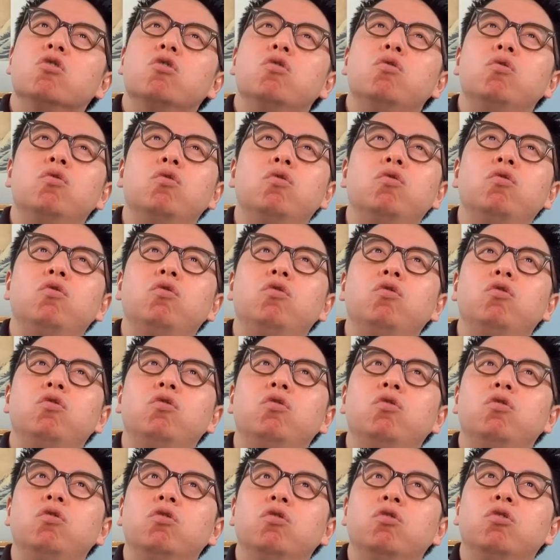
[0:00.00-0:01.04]

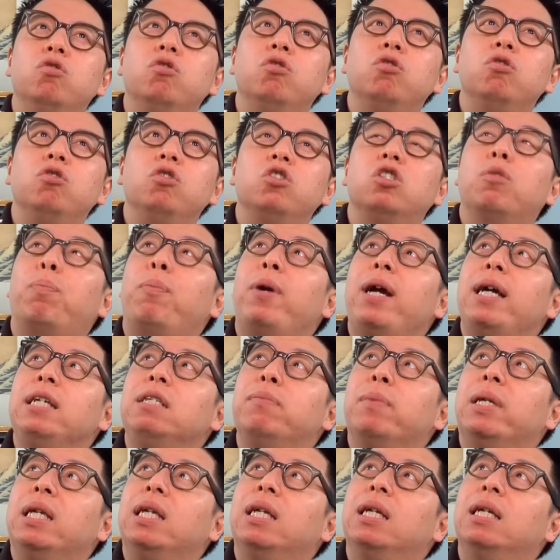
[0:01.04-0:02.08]
Ooh,
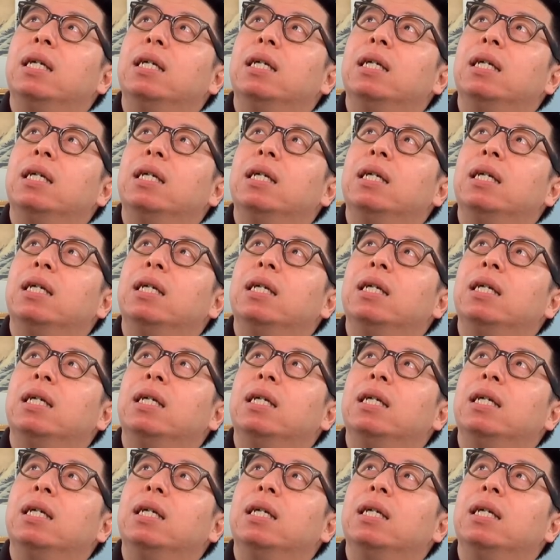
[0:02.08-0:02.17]
surprise me.